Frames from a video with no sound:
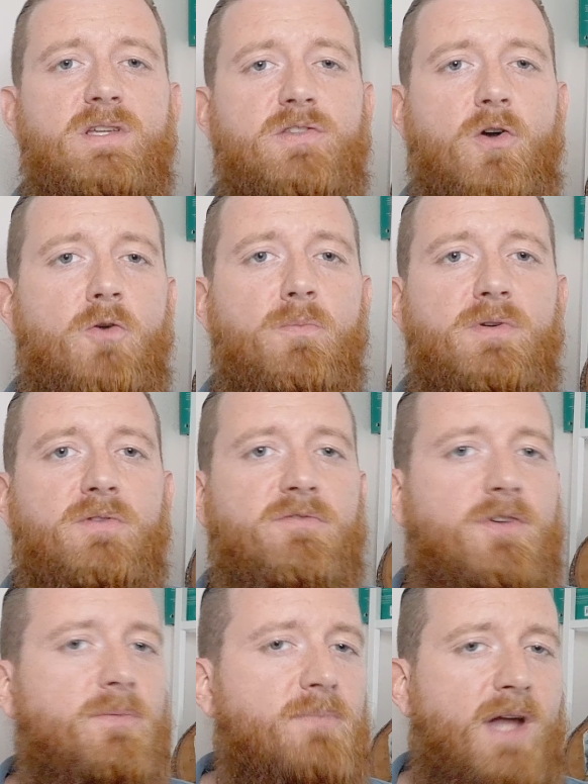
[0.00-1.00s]
is open
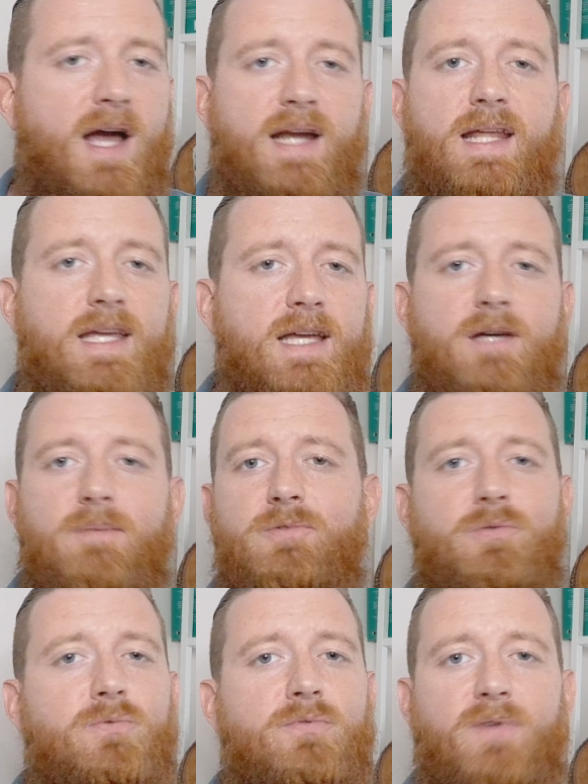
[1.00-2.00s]
from 9 a.m.
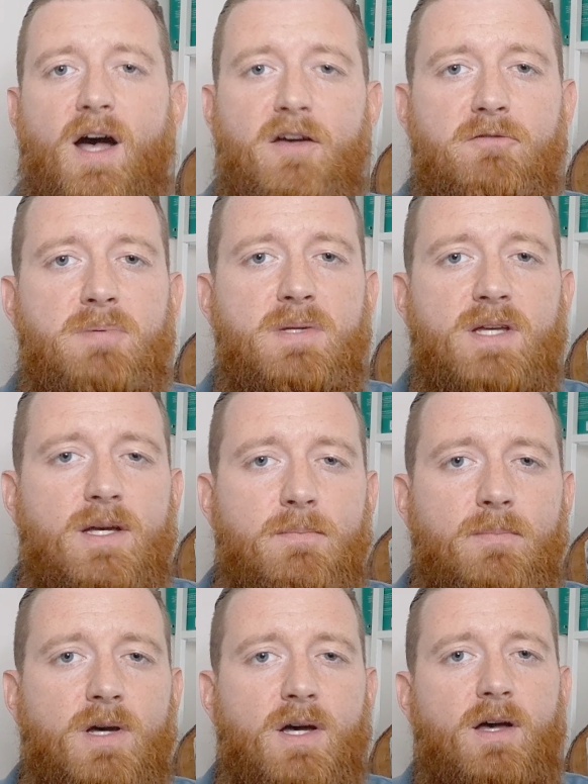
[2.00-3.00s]
to 5
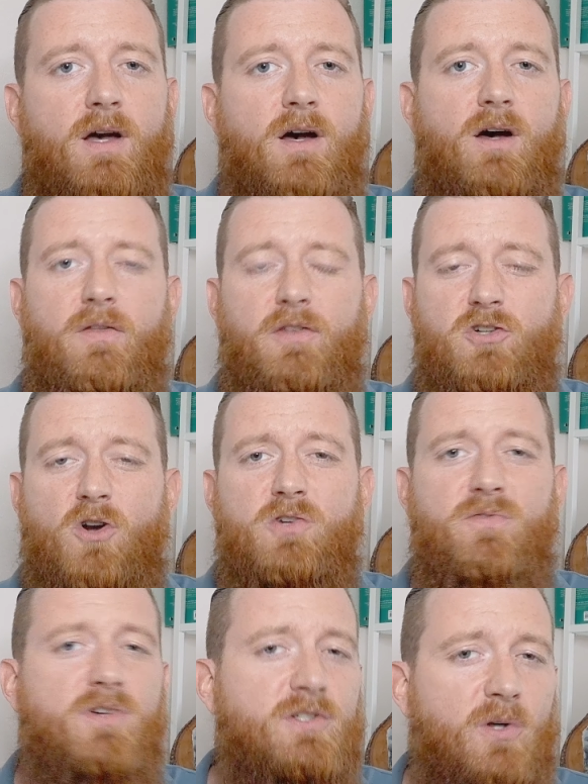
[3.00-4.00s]
p.m. The
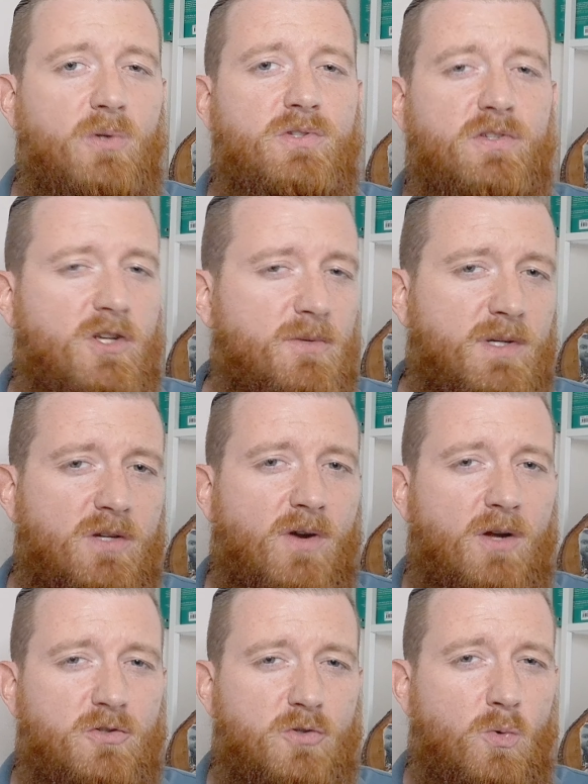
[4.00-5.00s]
charge for adults is going to be
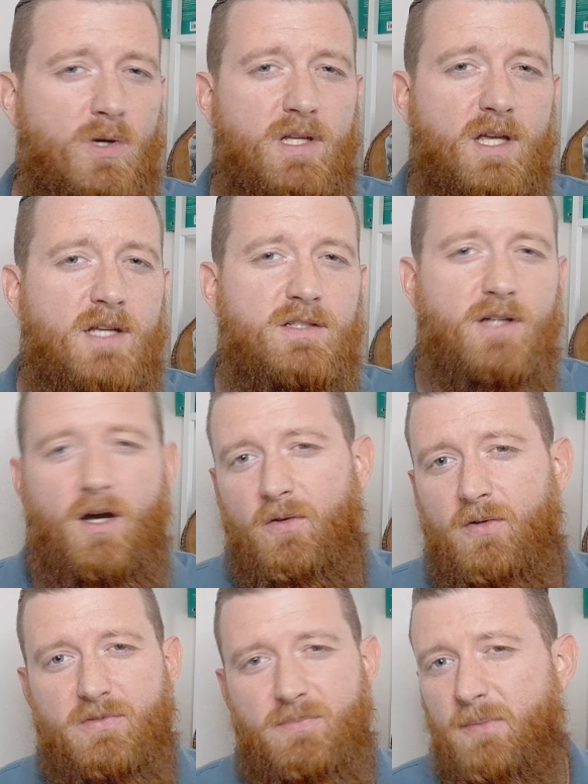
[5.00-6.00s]
around
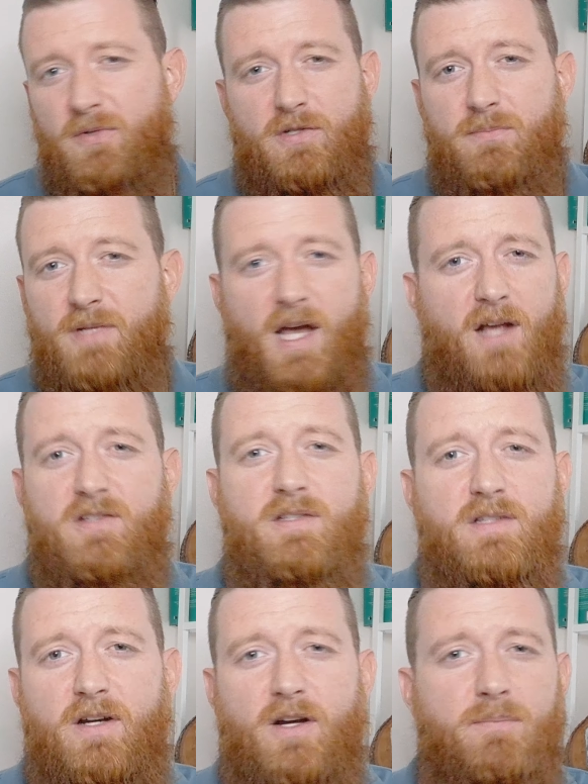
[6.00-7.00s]
$28. Maybe there's some tax
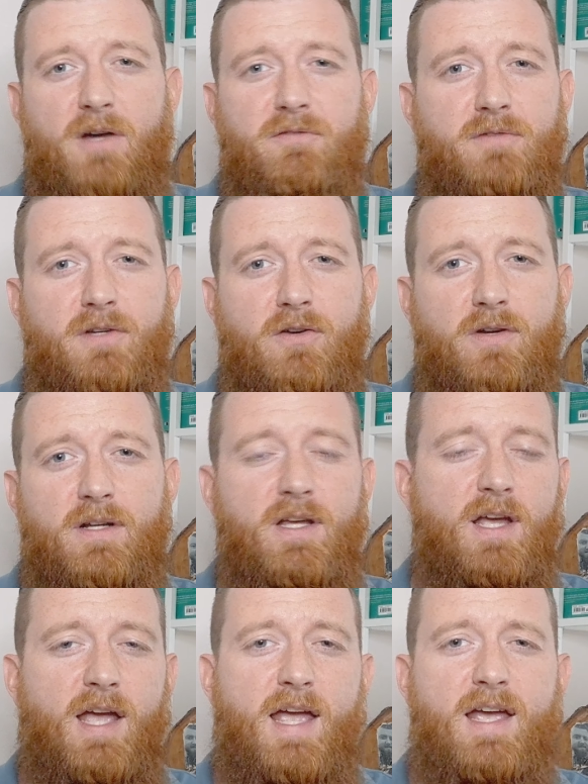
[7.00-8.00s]
in there, I'm not figuring.
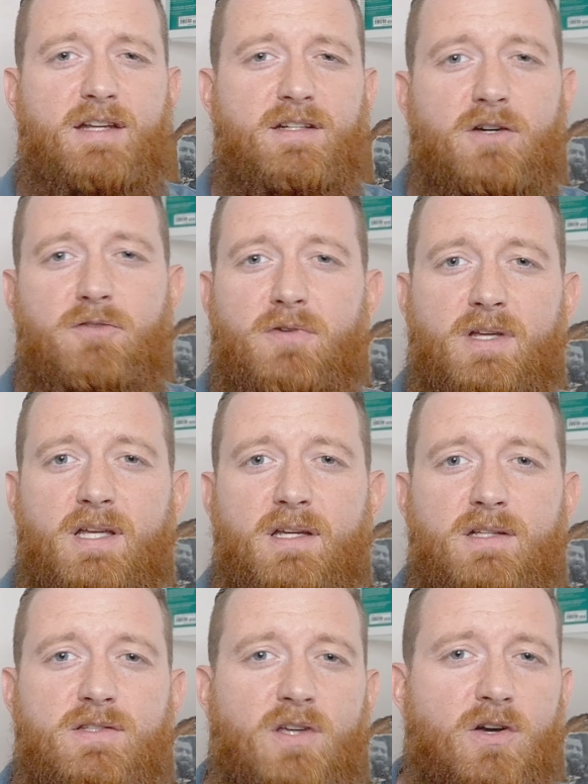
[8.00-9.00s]
And for
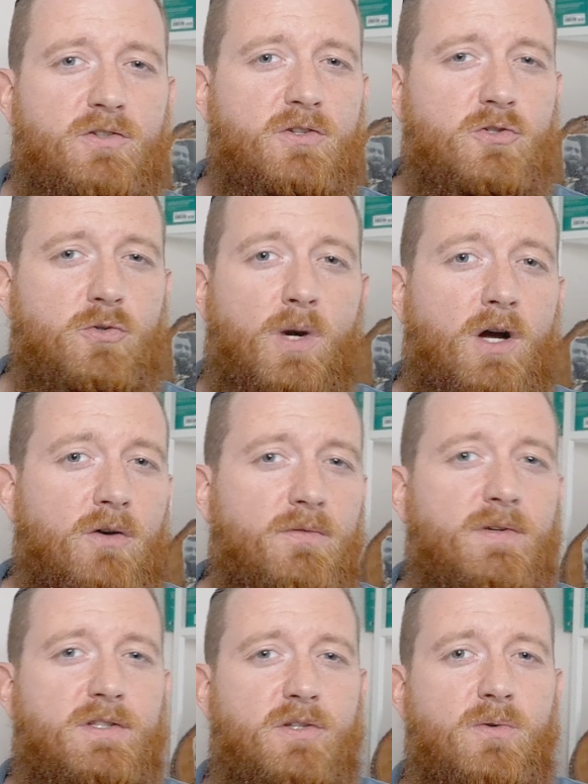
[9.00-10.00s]
kids under
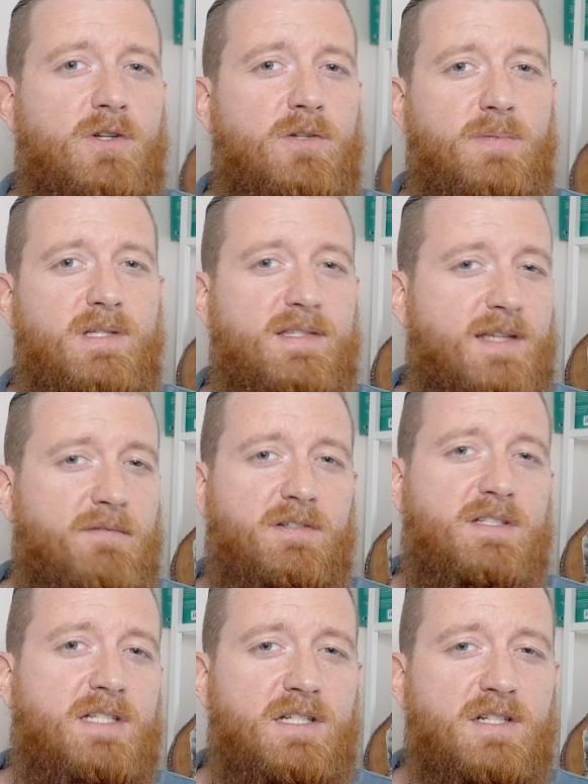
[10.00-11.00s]
12, it's going to be
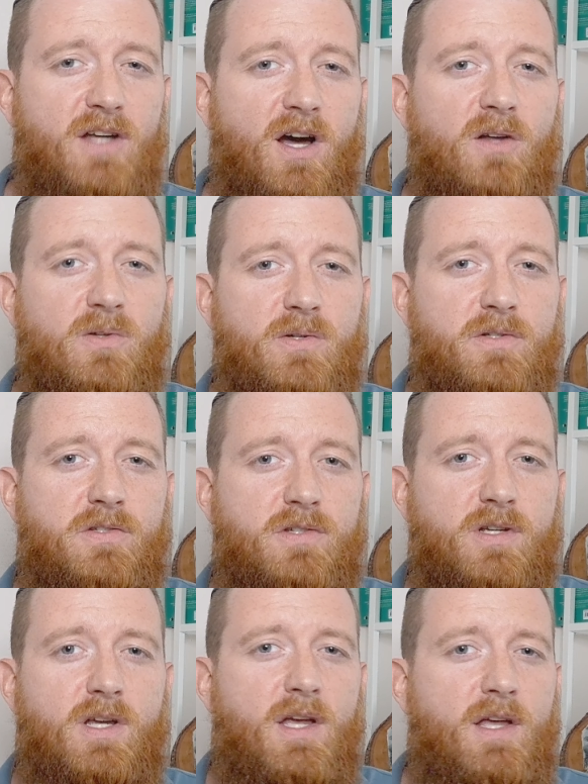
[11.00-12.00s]

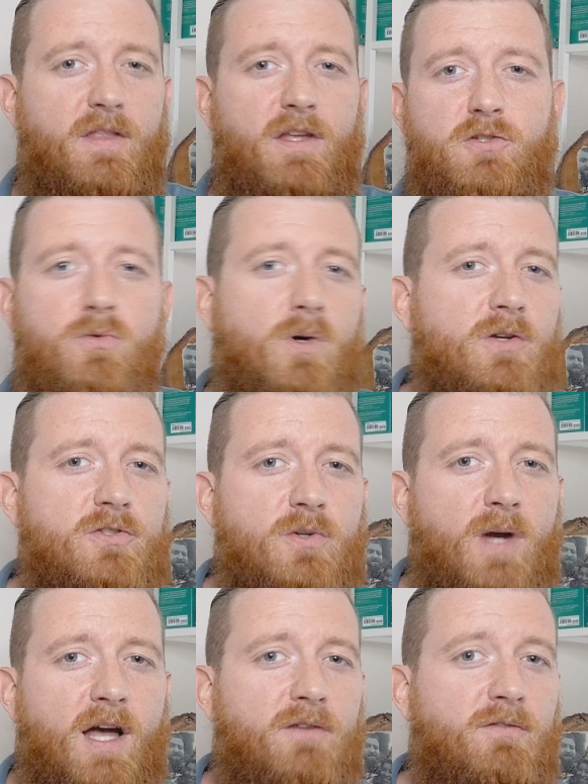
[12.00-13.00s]
$17. They do
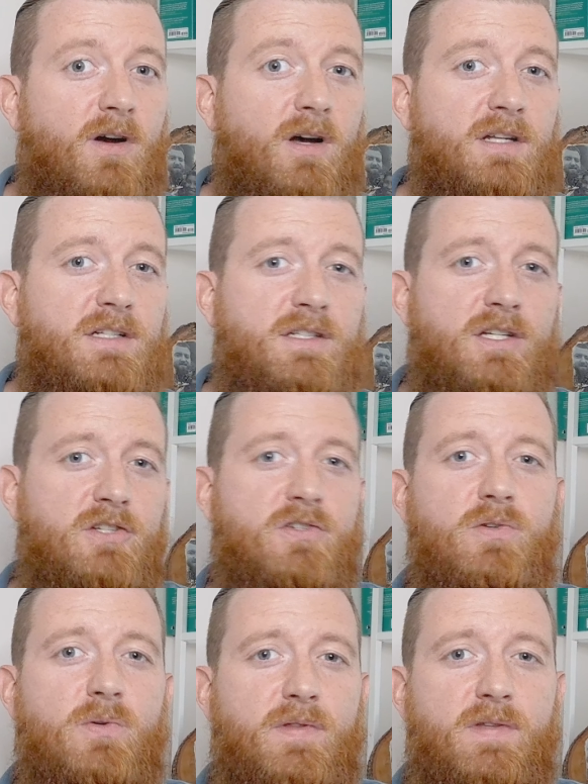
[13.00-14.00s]
also have
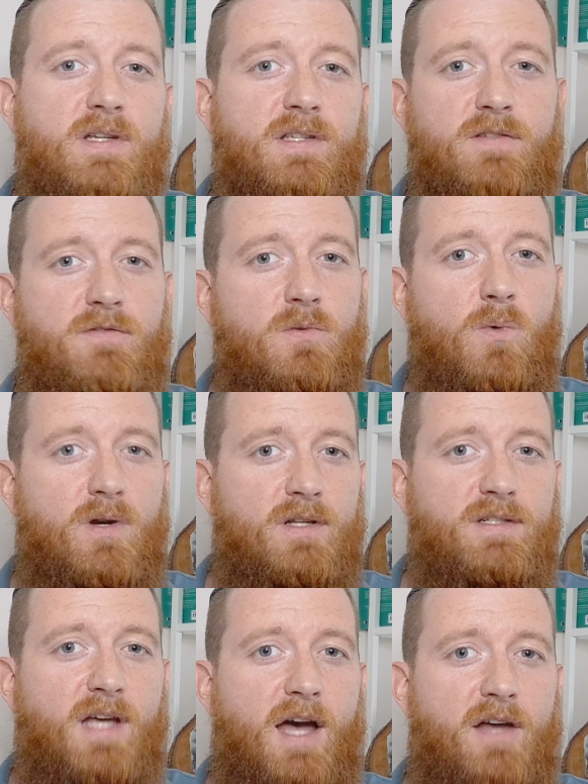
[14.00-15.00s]
additional things if you
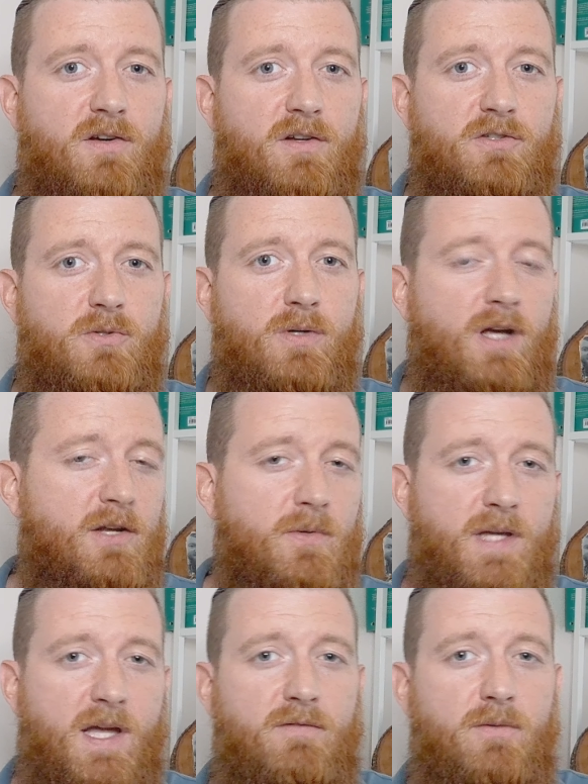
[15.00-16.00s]
wanted to add on to it. I
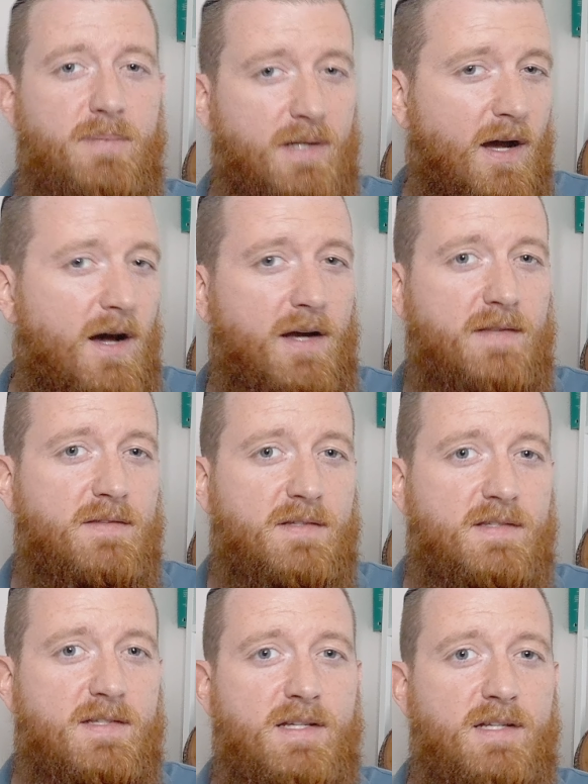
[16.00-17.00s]
know they have a behind the
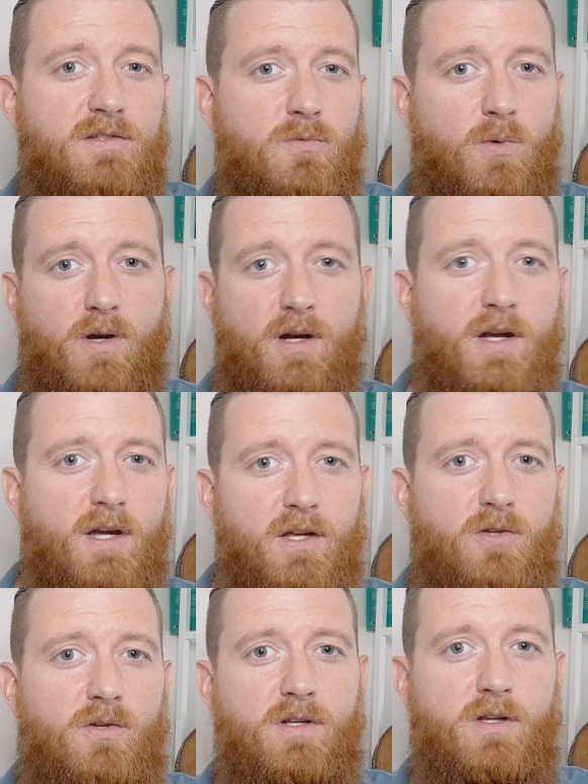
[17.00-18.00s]
scenes where
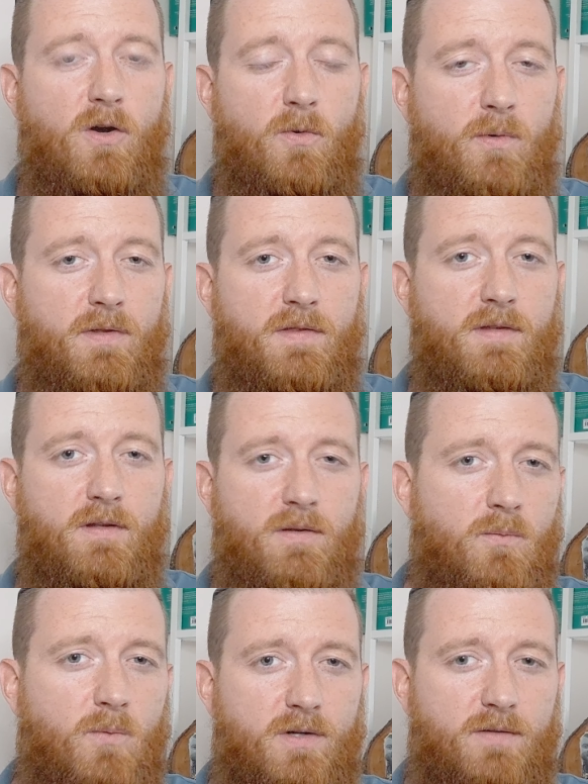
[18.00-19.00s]
you can go with
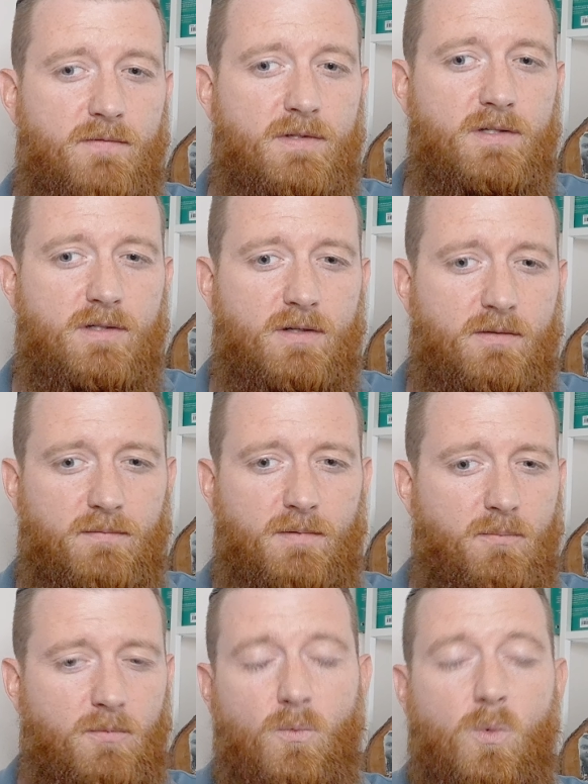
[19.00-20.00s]
one of the
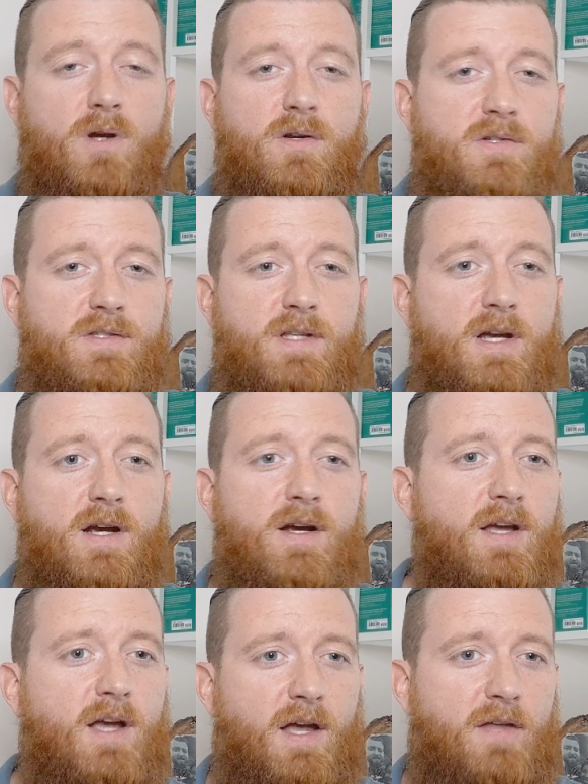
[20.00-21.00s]
workers
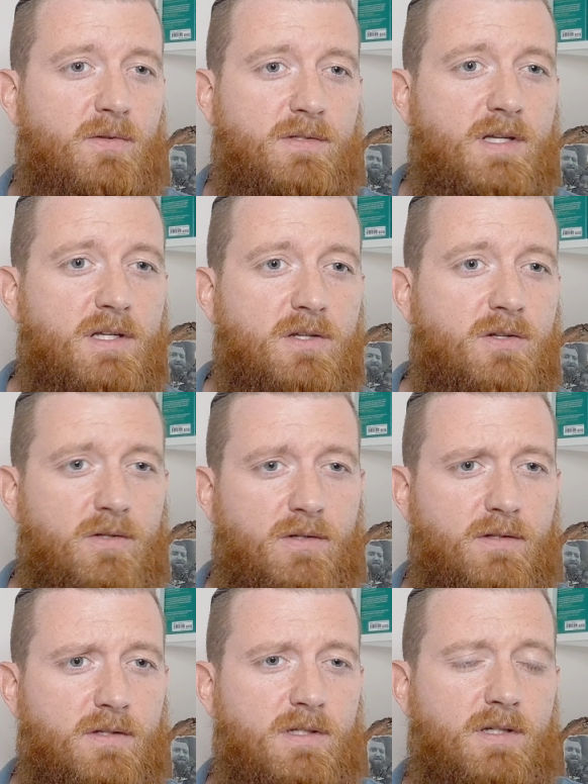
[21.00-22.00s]
there, and they'll take you
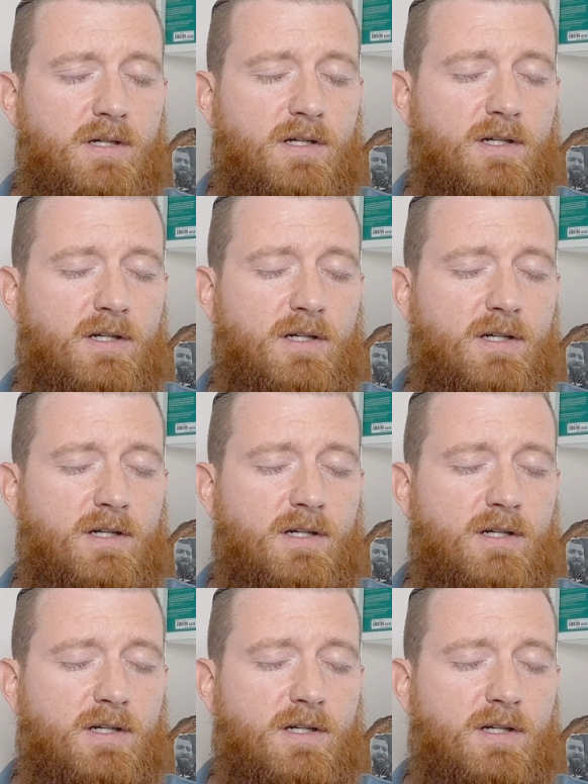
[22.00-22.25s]
to the